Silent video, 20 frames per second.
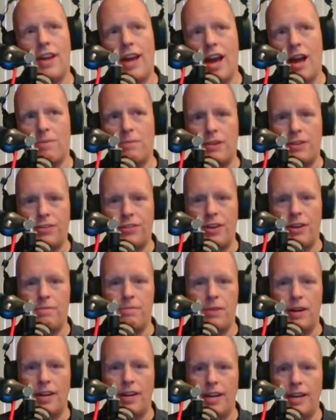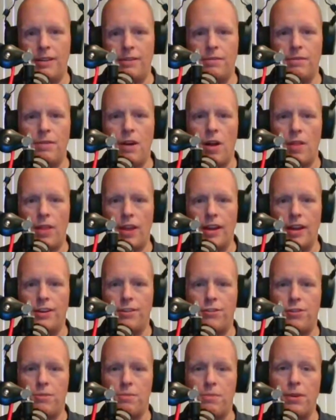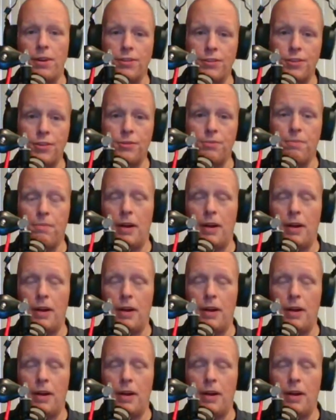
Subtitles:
yeah, I'm going to save money on the initial purchase,